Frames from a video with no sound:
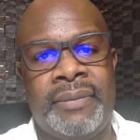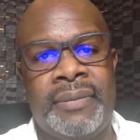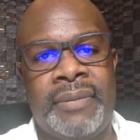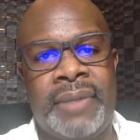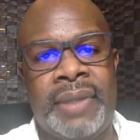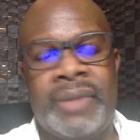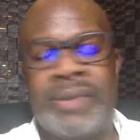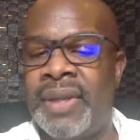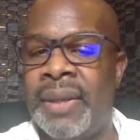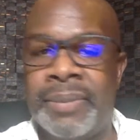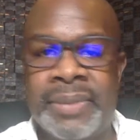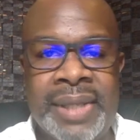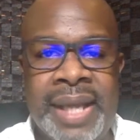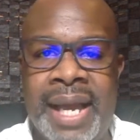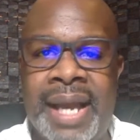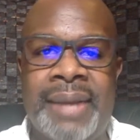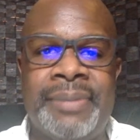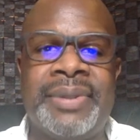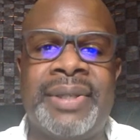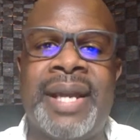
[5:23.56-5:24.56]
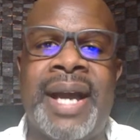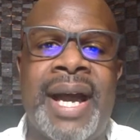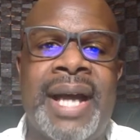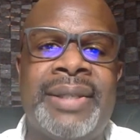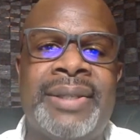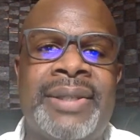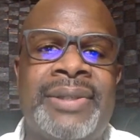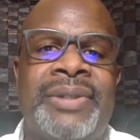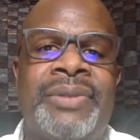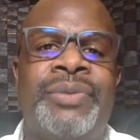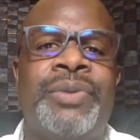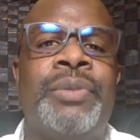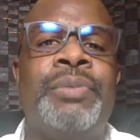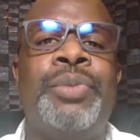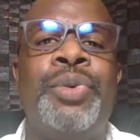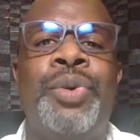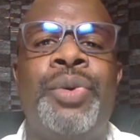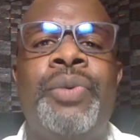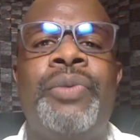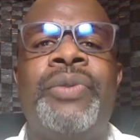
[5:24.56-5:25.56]
Sometimes God doesn't
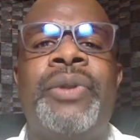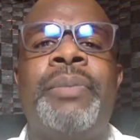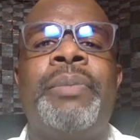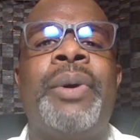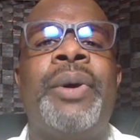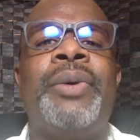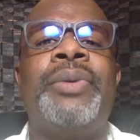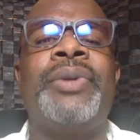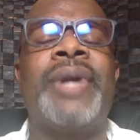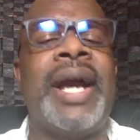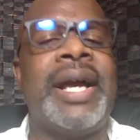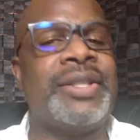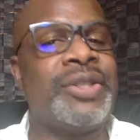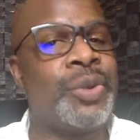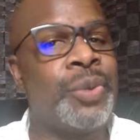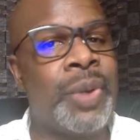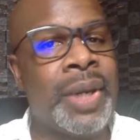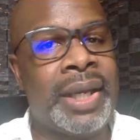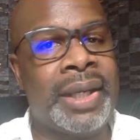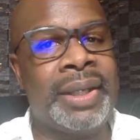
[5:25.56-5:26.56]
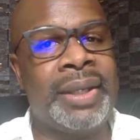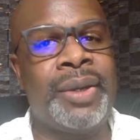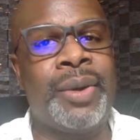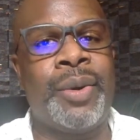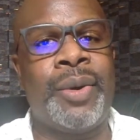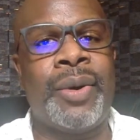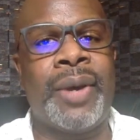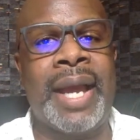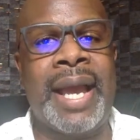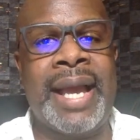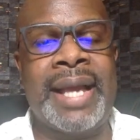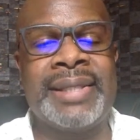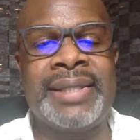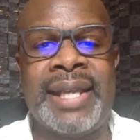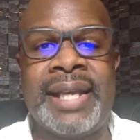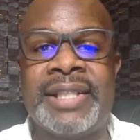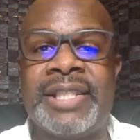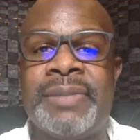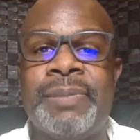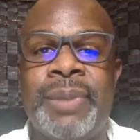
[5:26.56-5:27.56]
remove the boulder as quickly or as
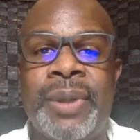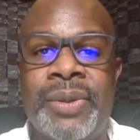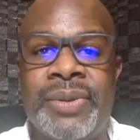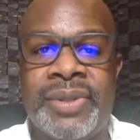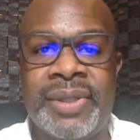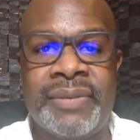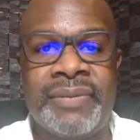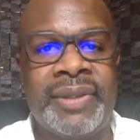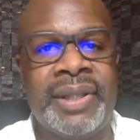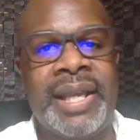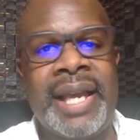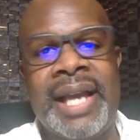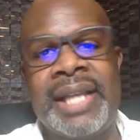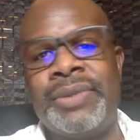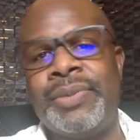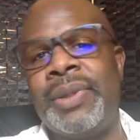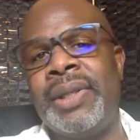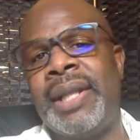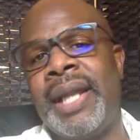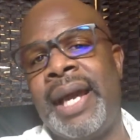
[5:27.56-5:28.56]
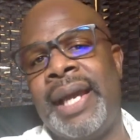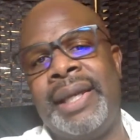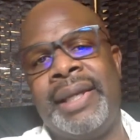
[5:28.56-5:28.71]
explosively as we like.